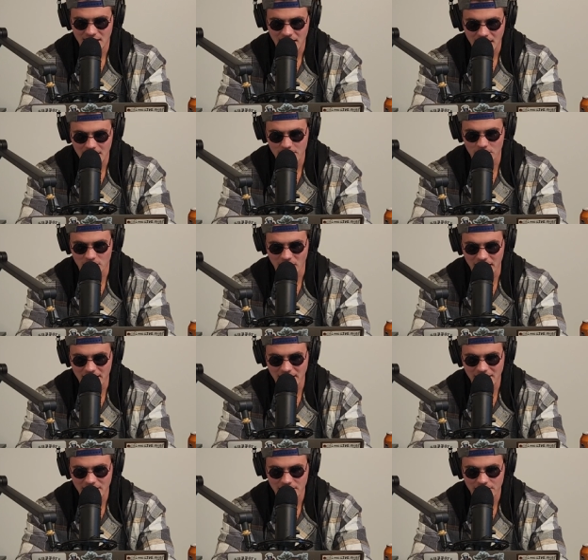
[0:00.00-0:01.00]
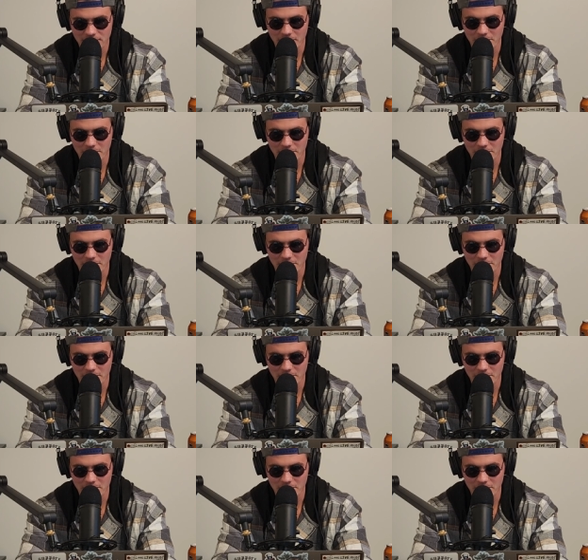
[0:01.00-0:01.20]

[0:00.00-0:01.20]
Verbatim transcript: I'm writing from the